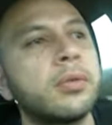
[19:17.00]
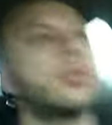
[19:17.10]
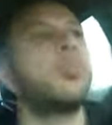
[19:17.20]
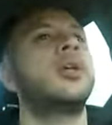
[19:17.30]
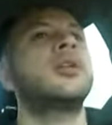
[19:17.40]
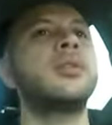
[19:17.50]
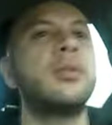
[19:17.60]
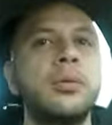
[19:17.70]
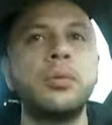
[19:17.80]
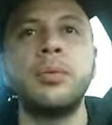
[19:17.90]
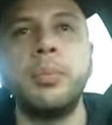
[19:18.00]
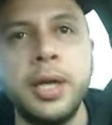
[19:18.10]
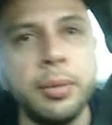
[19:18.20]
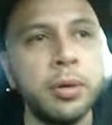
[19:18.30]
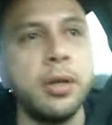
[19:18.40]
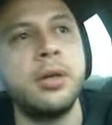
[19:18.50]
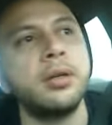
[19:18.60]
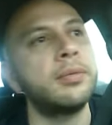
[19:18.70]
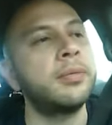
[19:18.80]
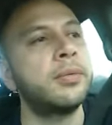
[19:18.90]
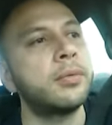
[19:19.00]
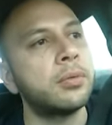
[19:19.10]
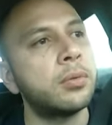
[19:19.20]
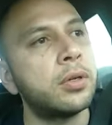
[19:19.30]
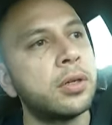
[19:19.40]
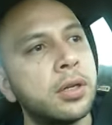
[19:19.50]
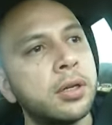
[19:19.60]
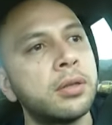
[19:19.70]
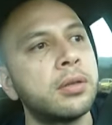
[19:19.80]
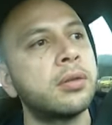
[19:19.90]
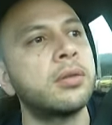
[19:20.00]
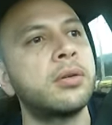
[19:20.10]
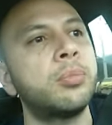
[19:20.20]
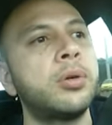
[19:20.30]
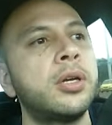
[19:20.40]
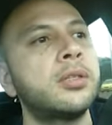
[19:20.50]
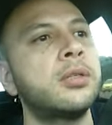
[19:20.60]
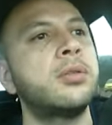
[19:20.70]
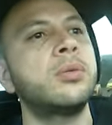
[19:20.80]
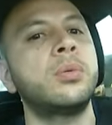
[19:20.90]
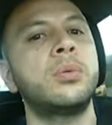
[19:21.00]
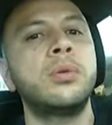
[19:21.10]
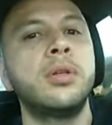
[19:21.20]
The prostitute of Babylon or whatnot, you know, the prostitute